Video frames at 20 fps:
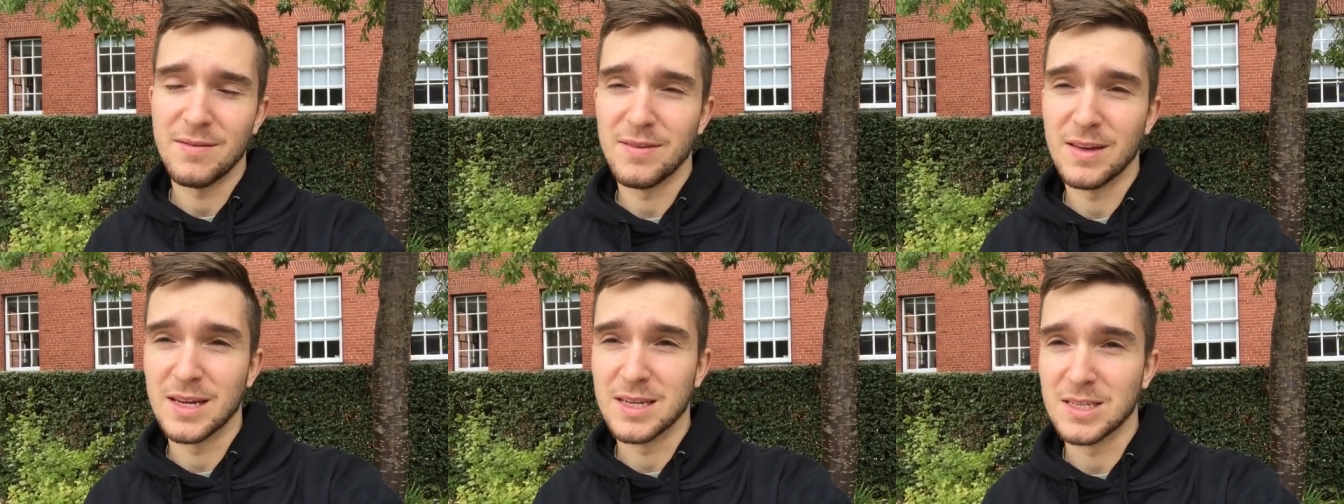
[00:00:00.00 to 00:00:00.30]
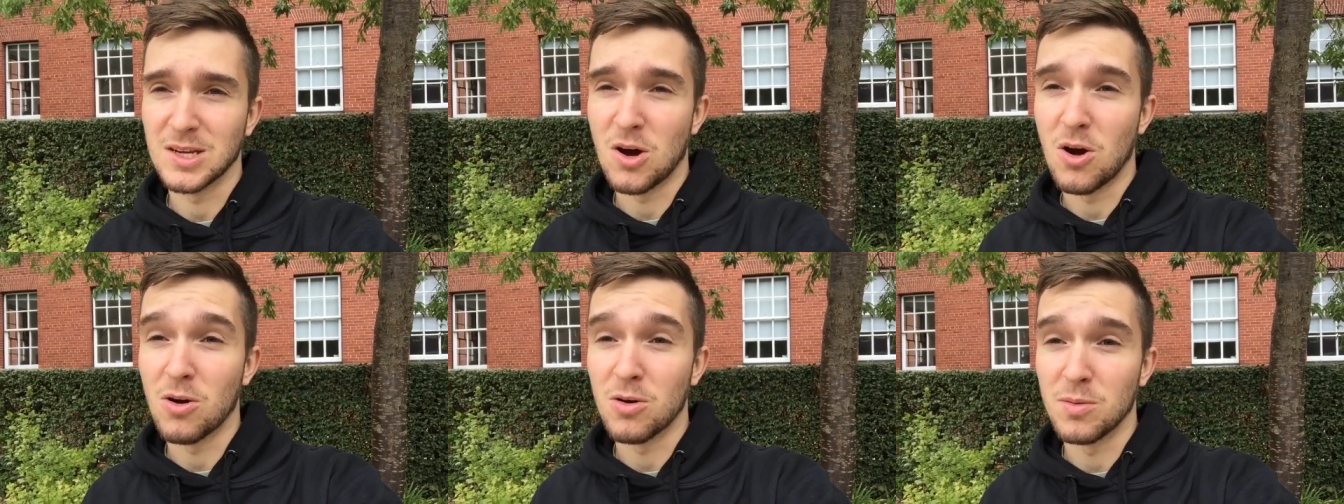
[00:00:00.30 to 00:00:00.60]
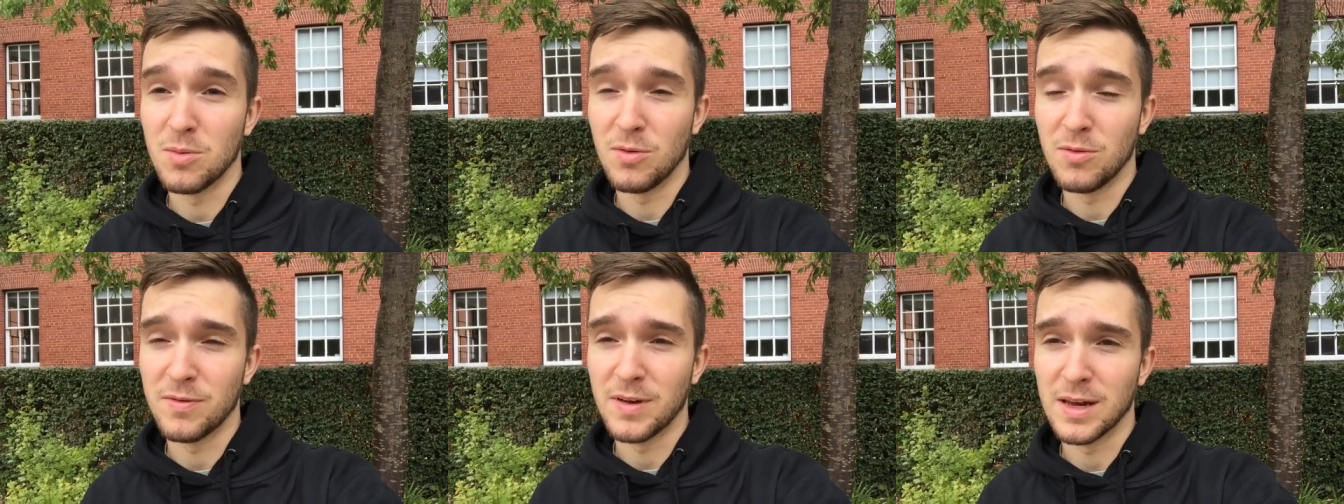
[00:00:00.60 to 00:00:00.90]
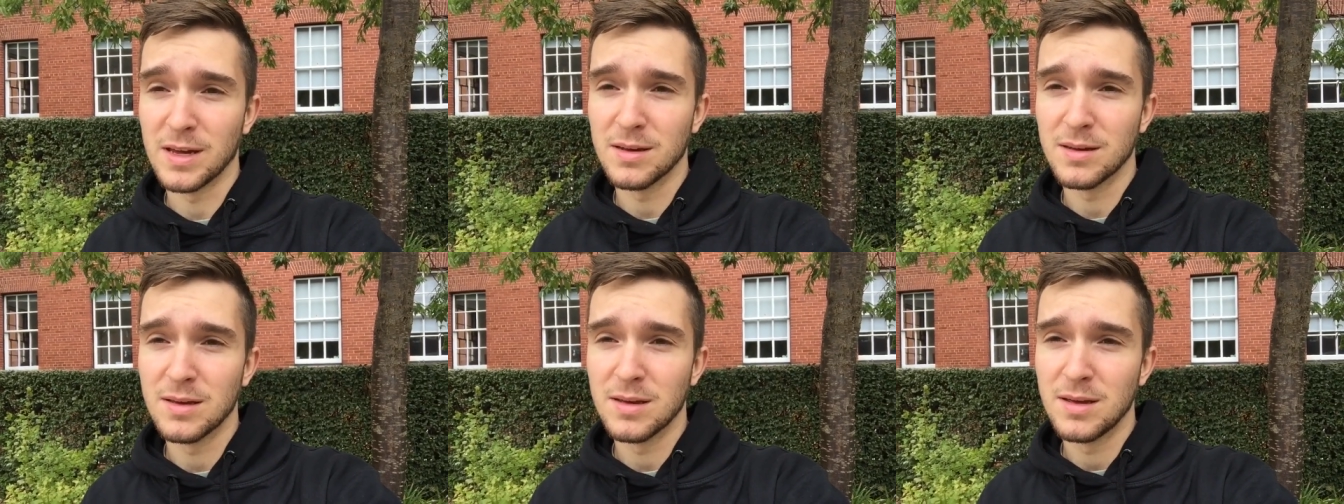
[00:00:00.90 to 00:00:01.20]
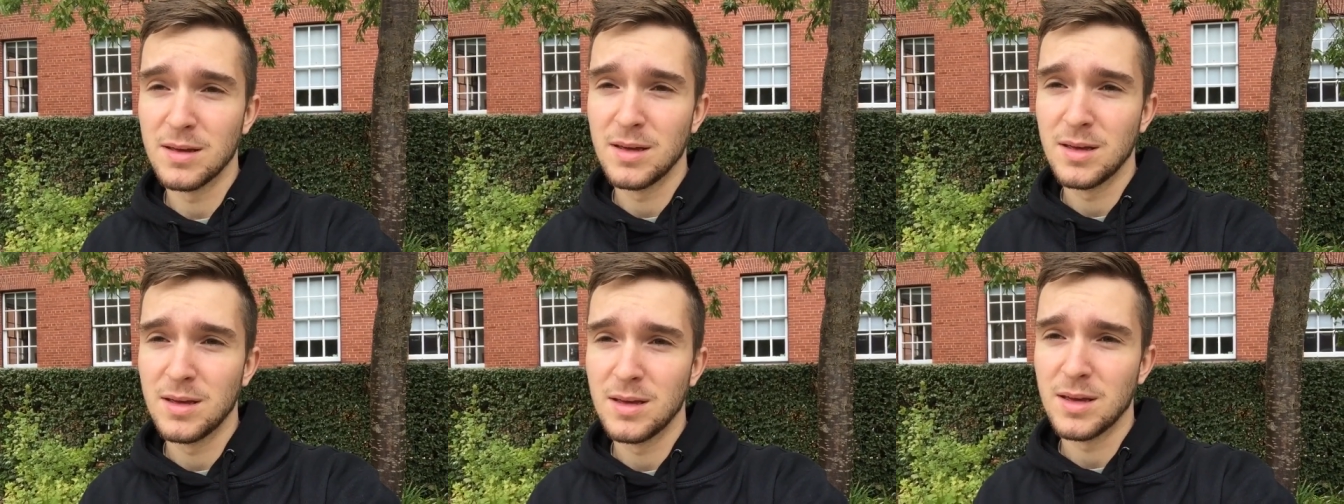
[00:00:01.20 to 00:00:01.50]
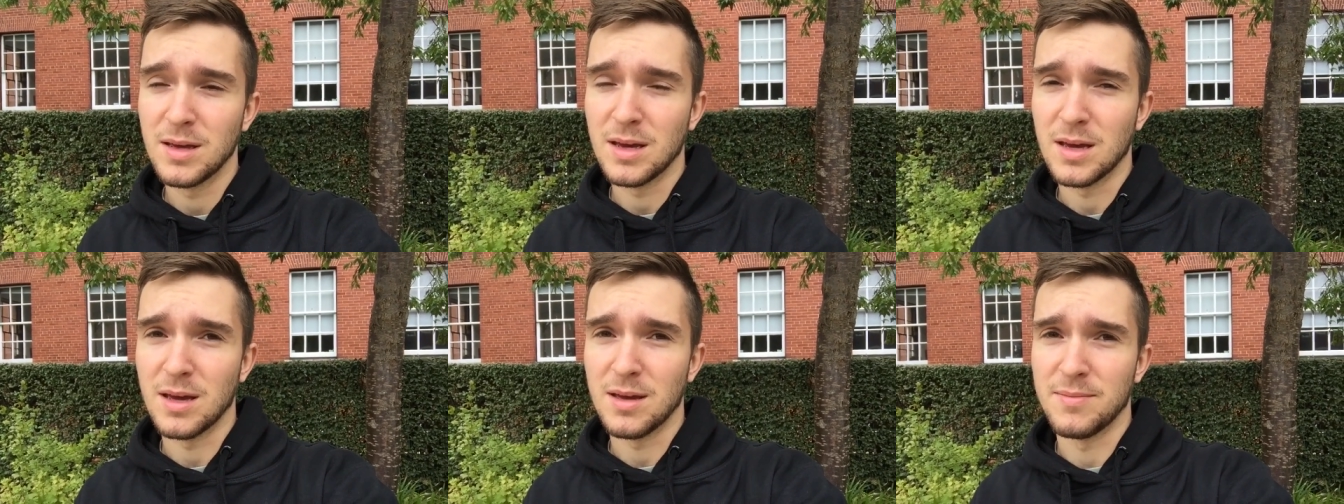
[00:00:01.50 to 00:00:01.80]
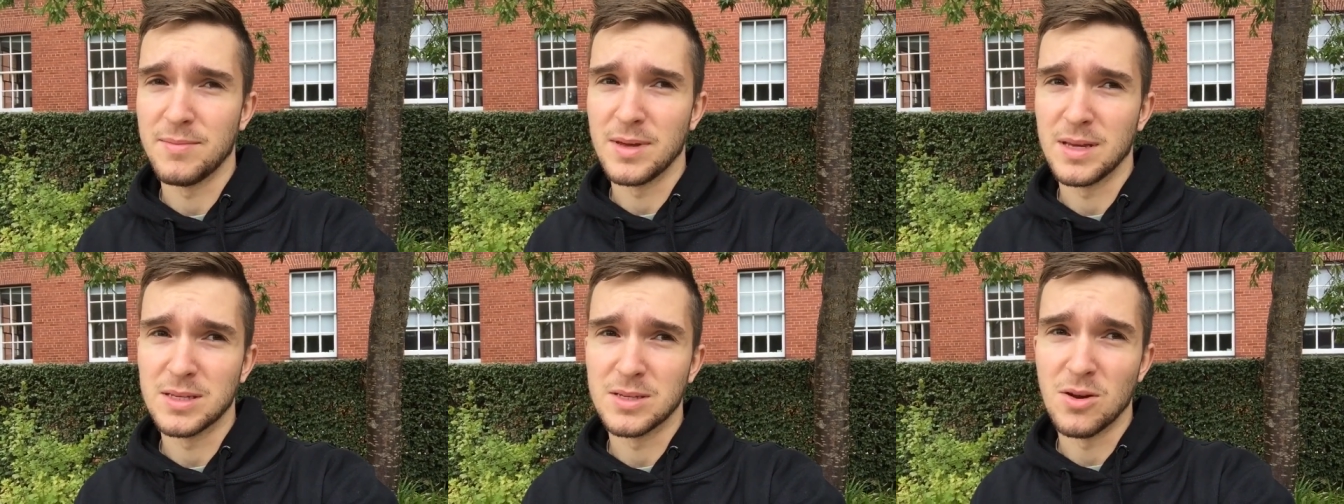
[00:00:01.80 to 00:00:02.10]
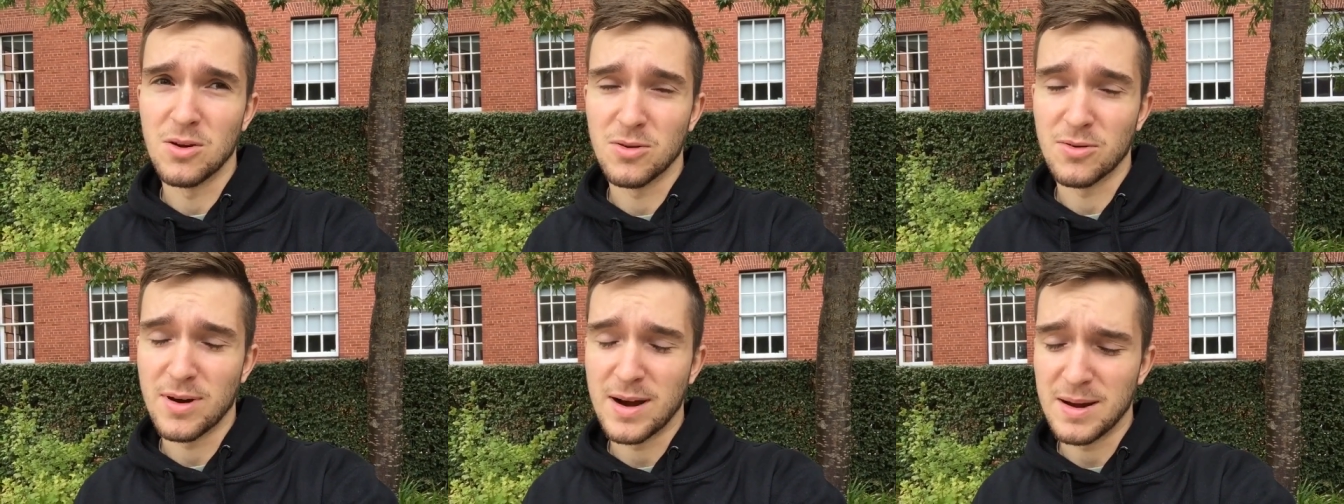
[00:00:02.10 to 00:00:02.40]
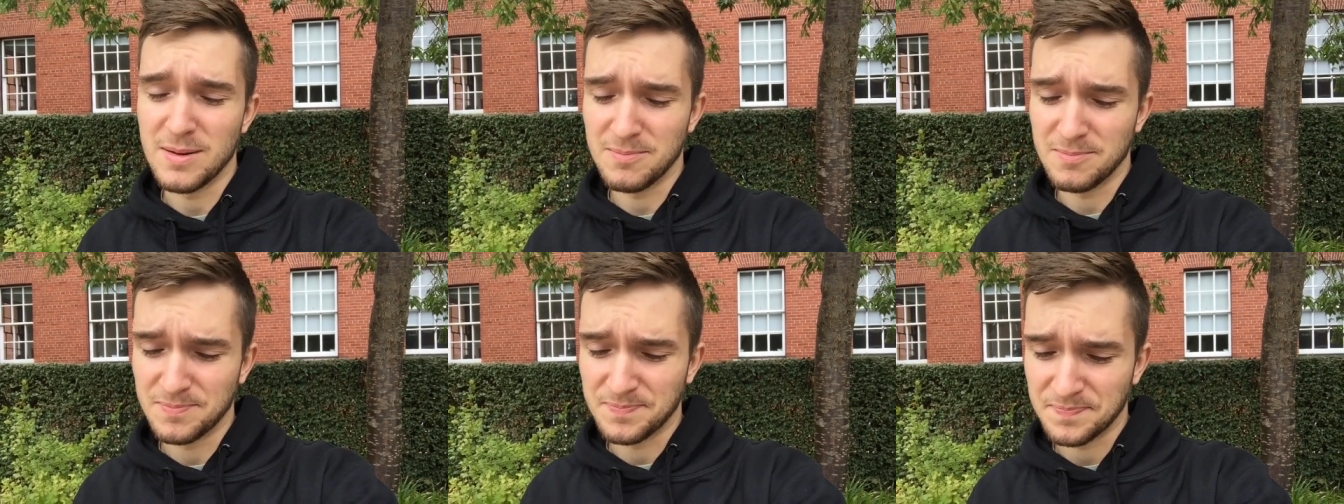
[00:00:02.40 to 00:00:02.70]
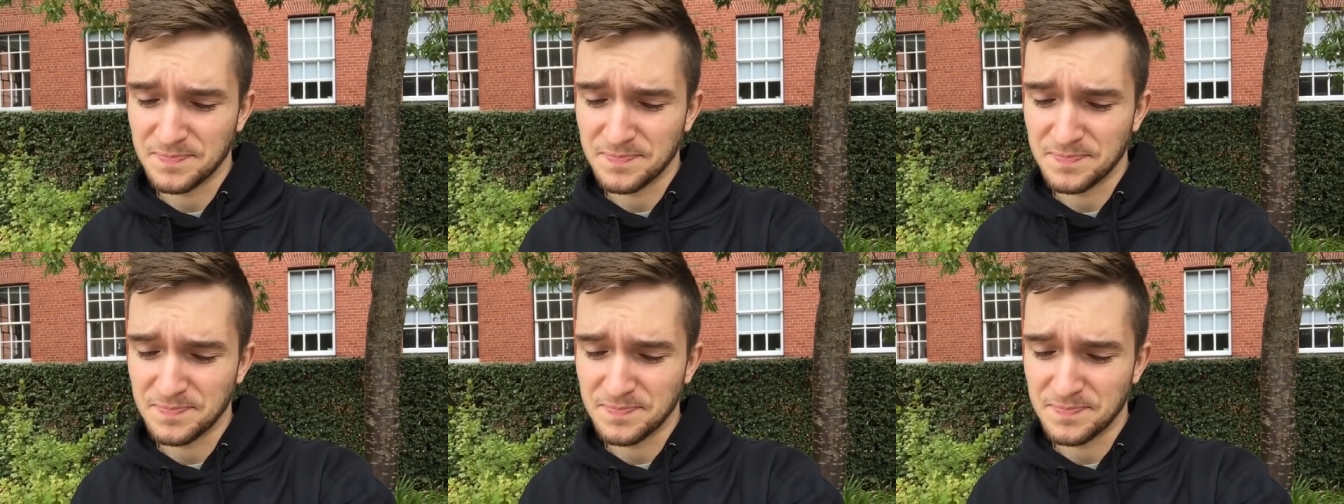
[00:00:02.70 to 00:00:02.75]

I think it's a horrible thing. Um, it's not great.